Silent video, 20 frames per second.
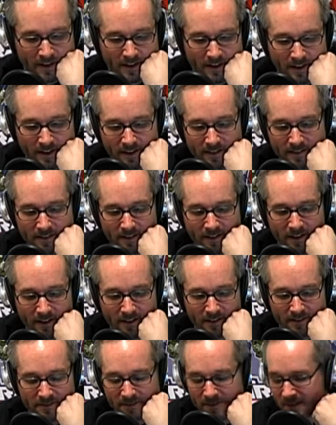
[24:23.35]

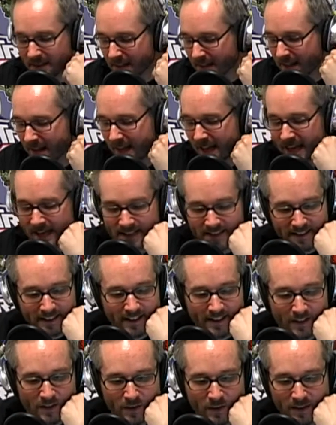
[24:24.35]
our
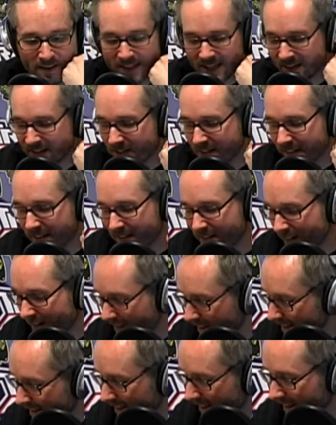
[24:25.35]
AADL guest gets here.